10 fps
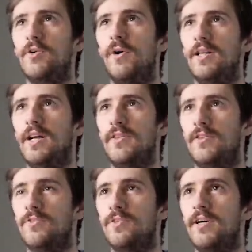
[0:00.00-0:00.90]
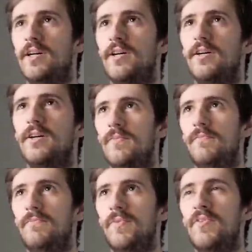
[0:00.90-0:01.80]
quite like this track.
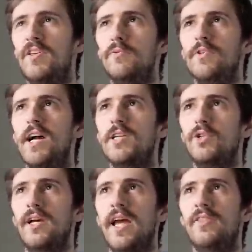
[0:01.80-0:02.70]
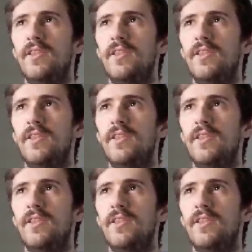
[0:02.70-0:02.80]
This was actually in